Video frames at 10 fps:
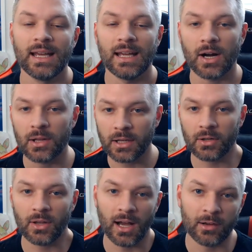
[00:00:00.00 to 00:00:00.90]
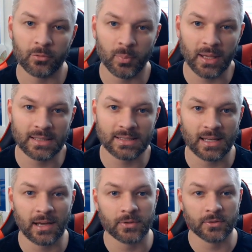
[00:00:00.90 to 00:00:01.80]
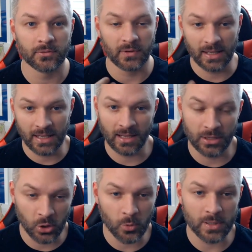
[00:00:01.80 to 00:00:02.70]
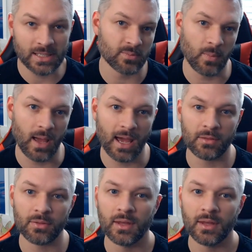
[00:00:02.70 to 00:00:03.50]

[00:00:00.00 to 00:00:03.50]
are a little off based off of Anubis's math.